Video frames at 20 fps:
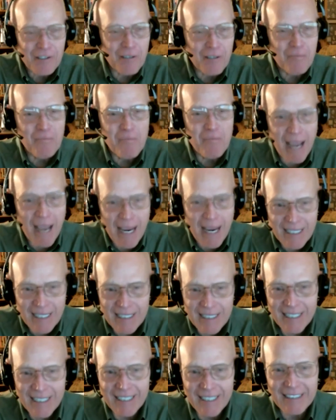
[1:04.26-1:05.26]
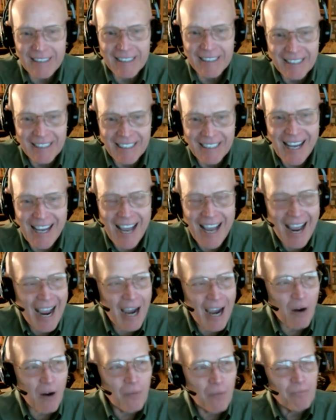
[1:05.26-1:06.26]
It's amazing
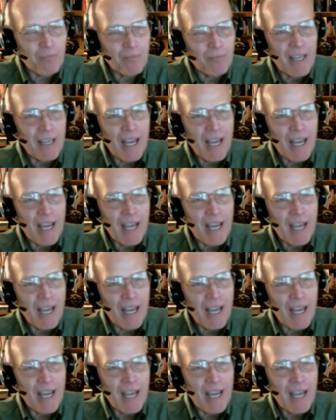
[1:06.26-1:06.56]
how